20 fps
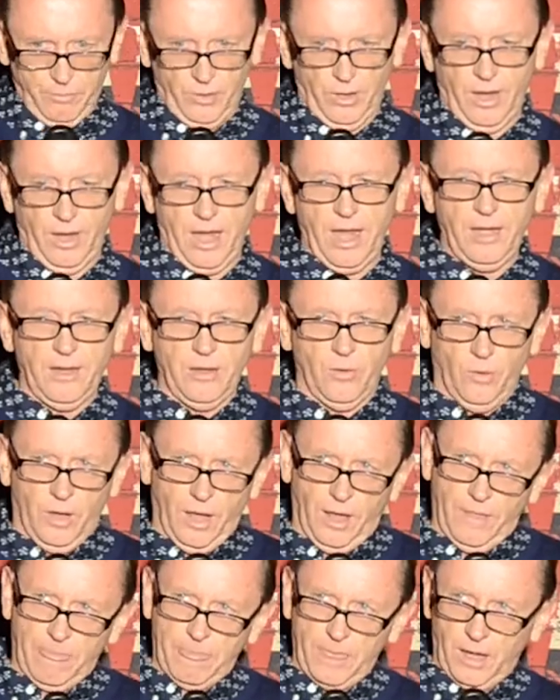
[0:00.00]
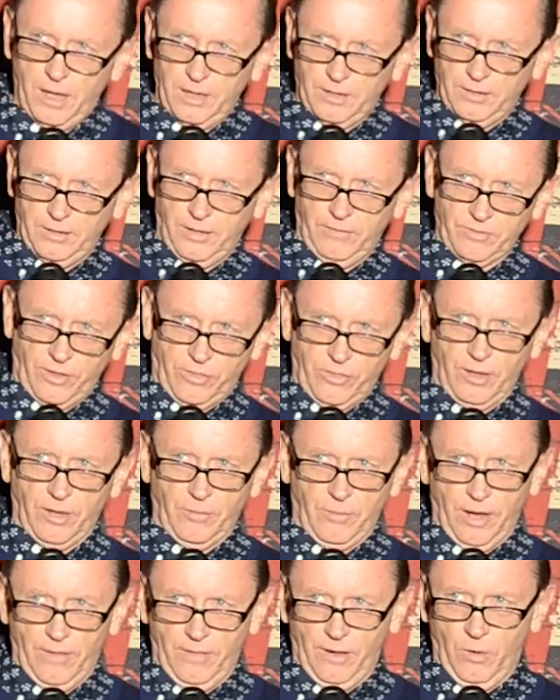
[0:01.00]
but anyway, I have to think
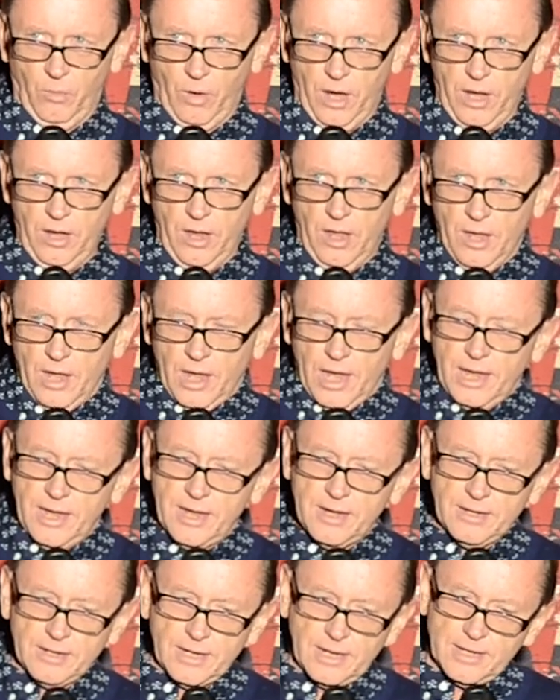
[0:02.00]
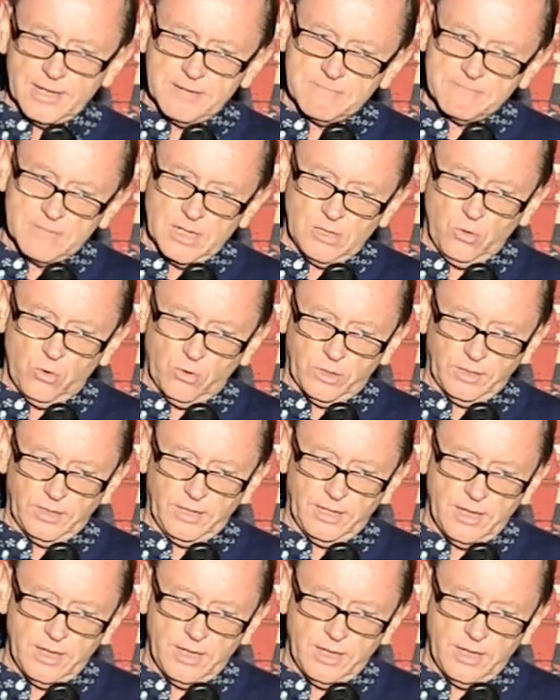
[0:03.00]
about that one. And look,